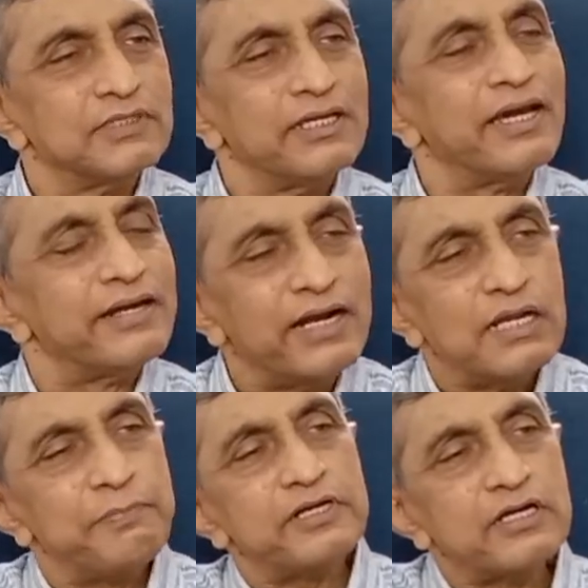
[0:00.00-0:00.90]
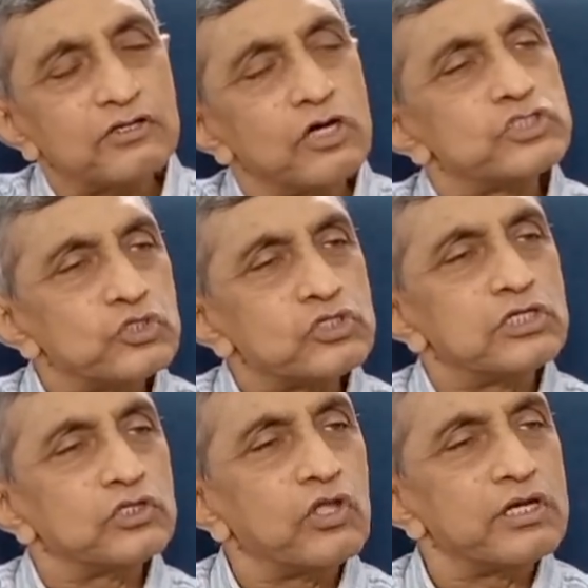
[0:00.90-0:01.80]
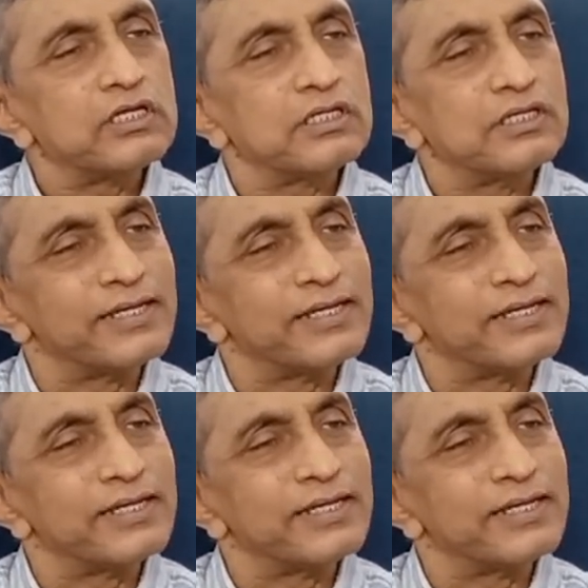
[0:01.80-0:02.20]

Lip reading: an independent constitutional authority